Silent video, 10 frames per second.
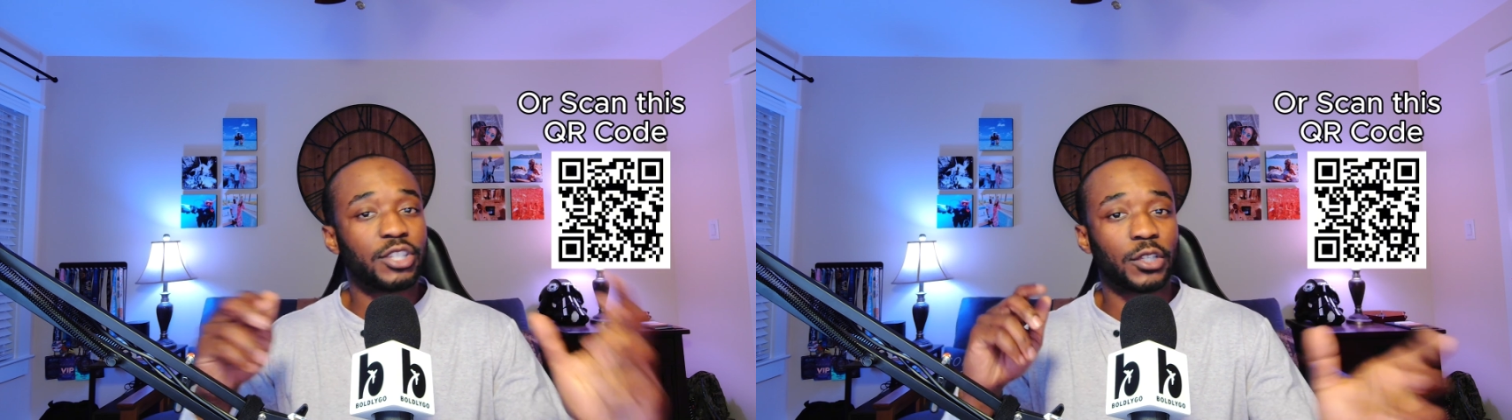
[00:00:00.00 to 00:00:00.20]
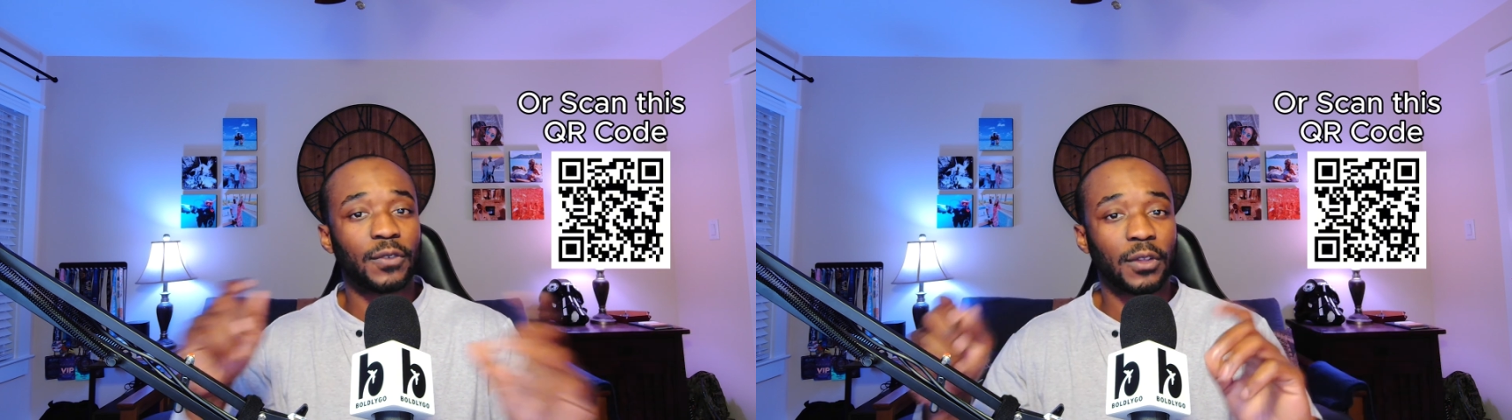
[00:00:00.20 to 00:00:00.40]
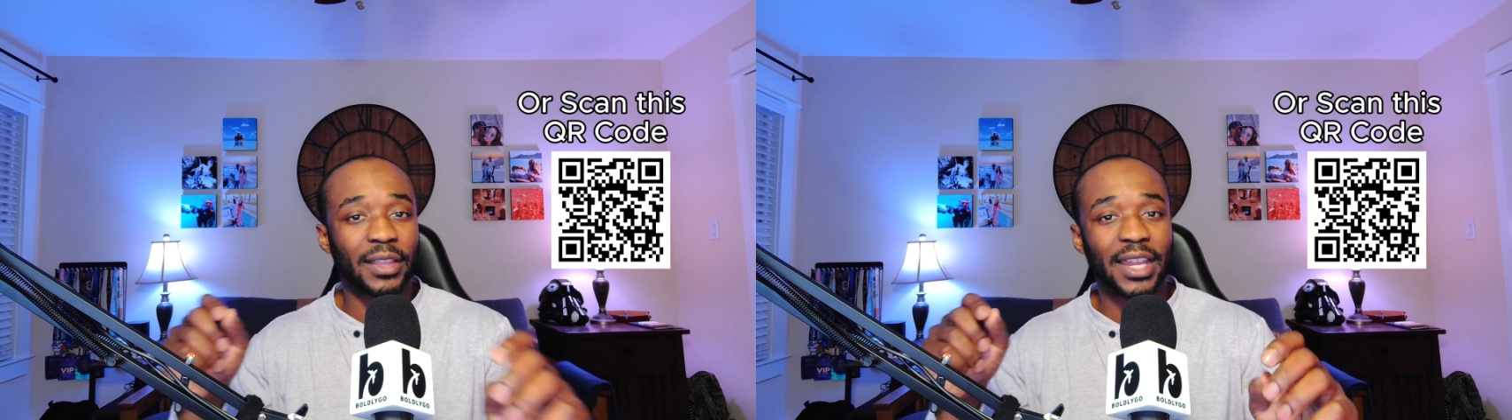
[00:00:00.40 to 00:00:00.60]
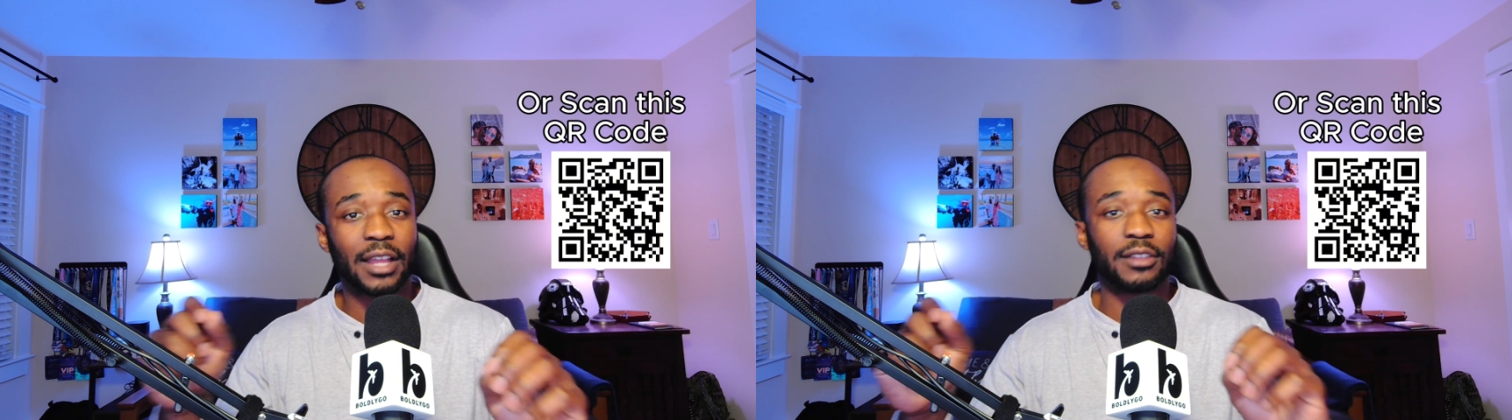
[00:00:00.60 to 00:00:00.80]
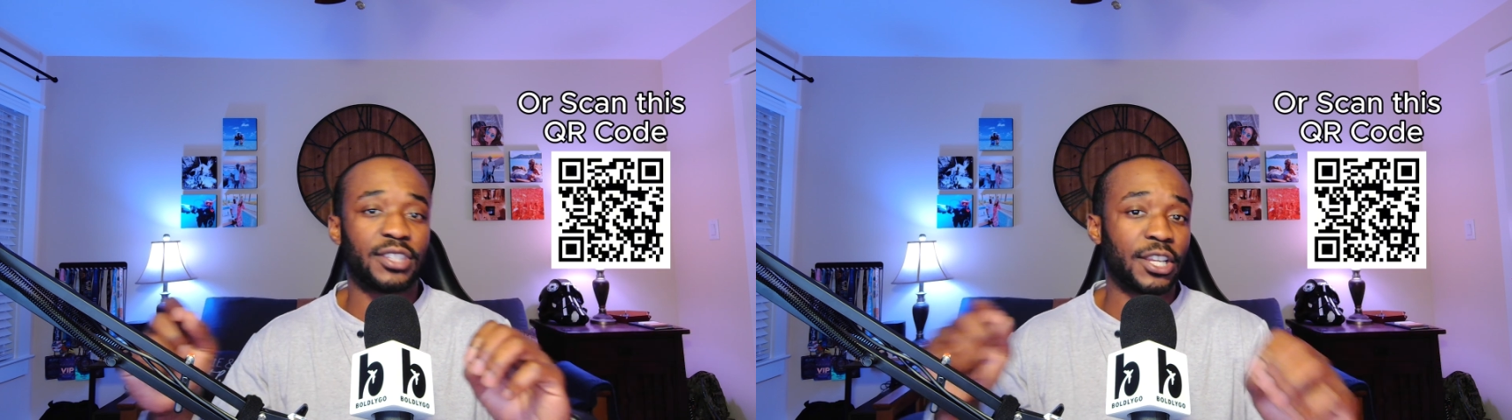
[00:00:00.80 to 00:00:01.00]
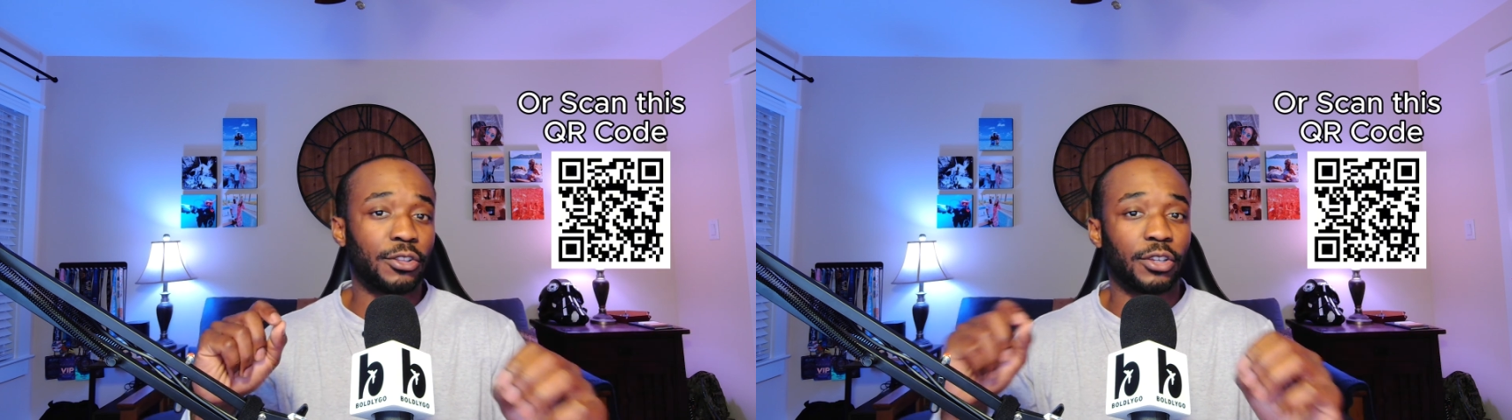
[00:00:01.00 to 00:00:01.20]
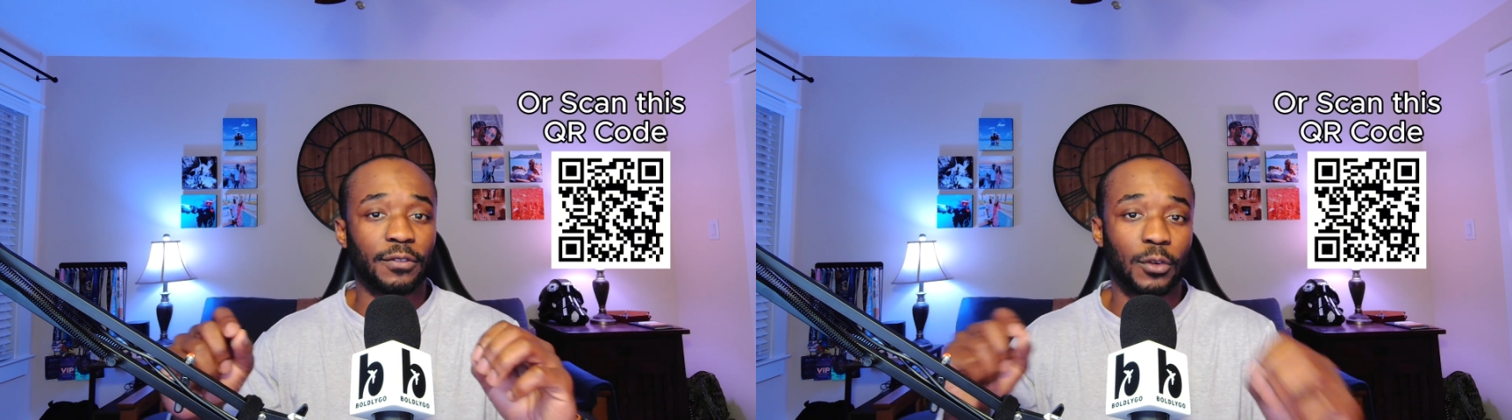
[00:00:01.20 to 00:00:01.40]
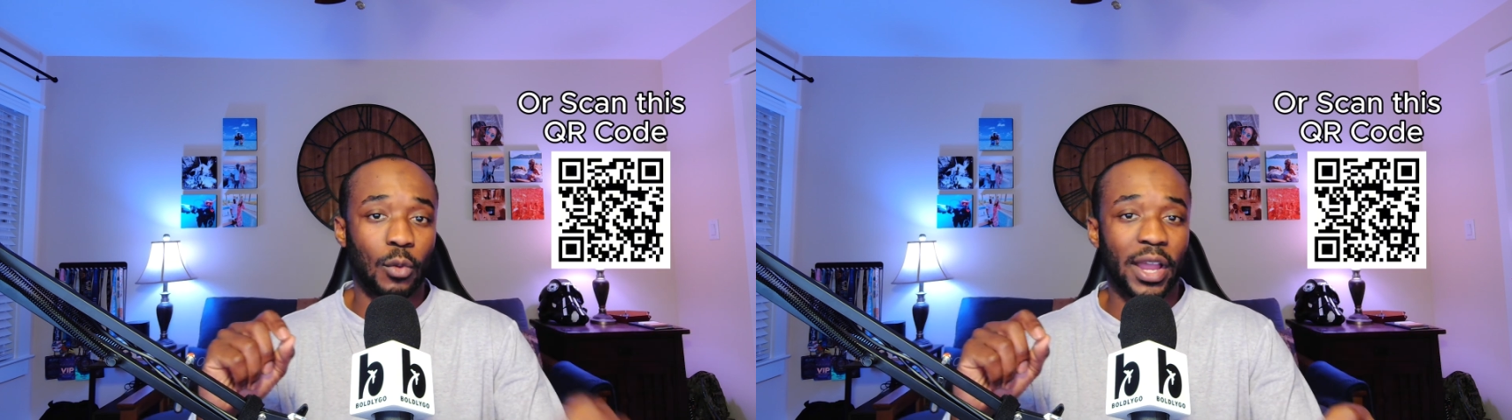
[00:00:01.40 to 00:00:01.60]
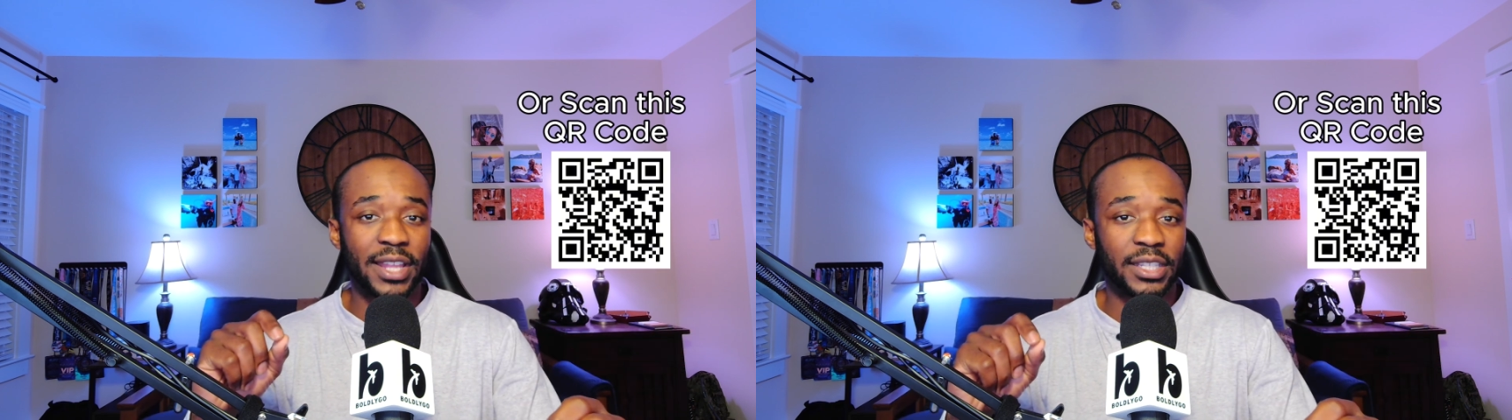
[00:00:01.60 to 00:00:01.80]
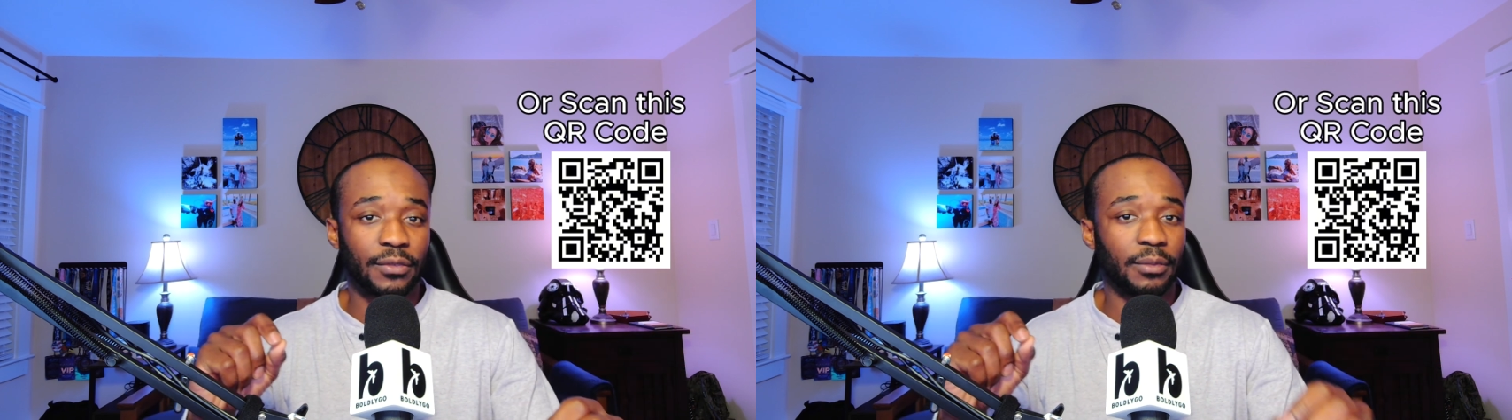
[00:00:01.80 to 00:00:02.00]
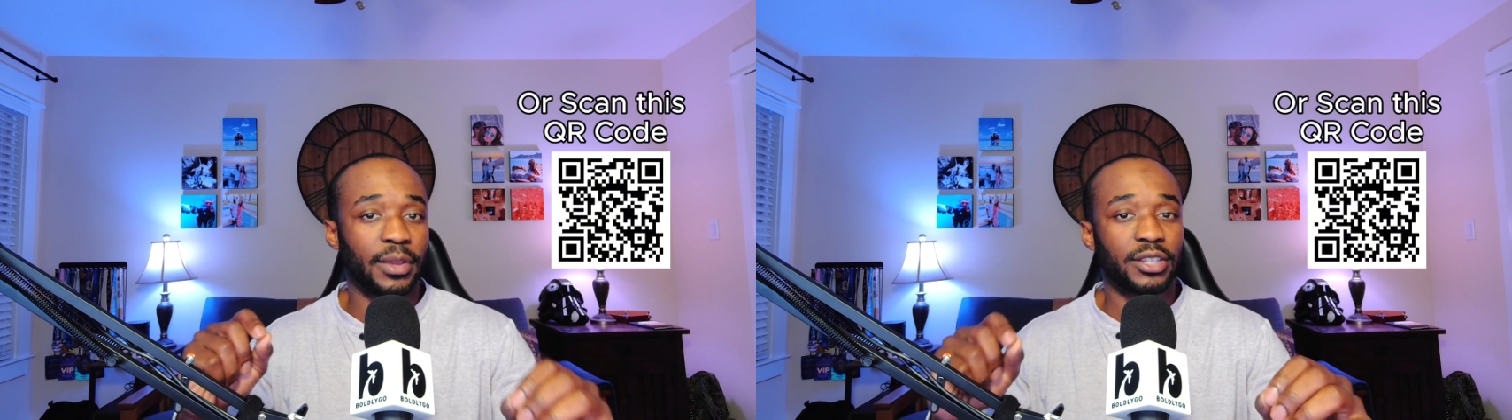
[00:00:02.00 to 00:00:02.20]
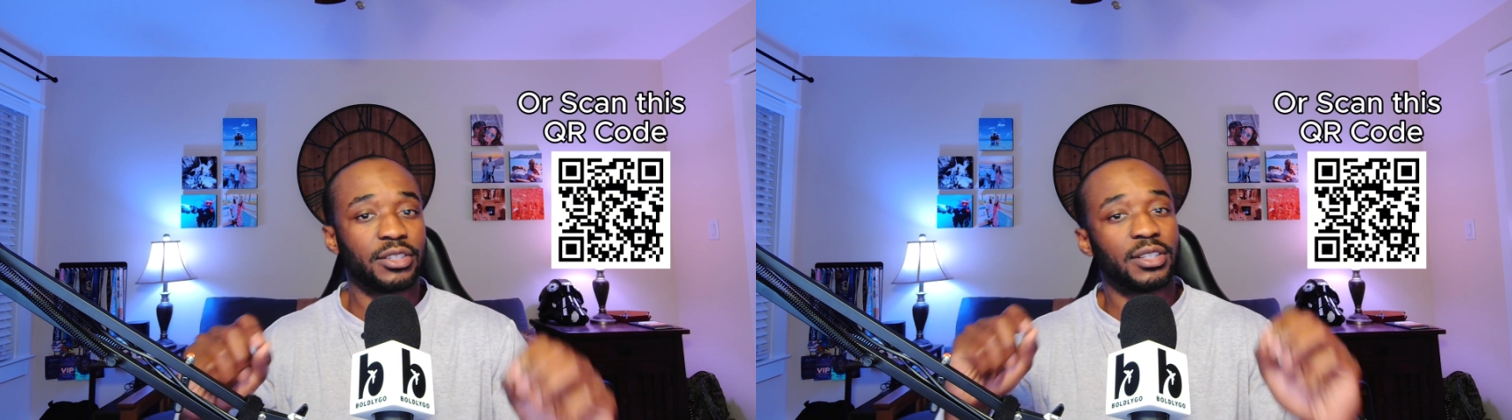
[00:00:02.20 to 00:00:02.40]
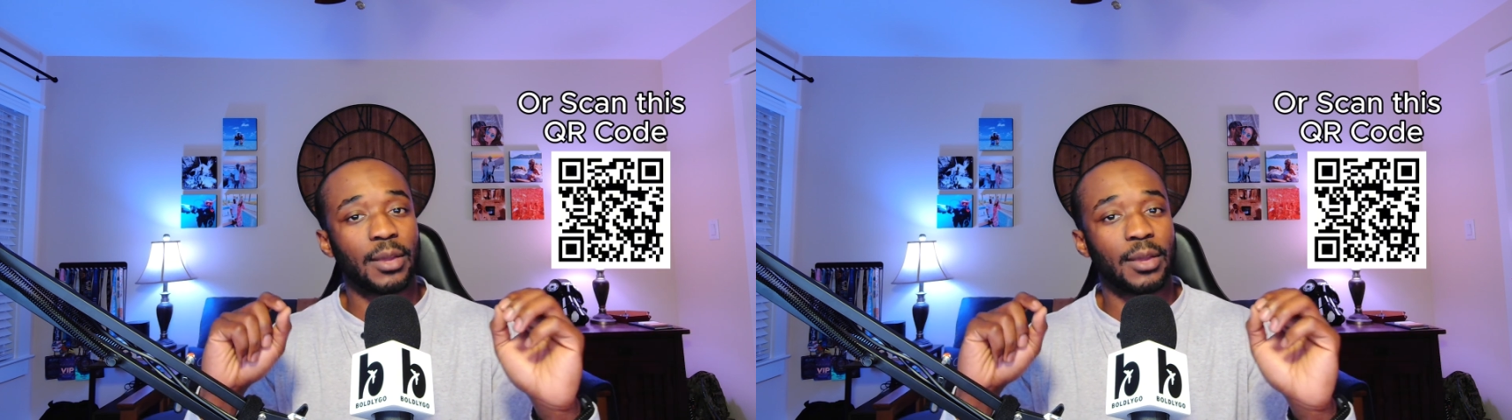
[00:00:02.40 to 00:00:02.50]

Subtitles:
Just fill that out, say you're looking for Ryan's information,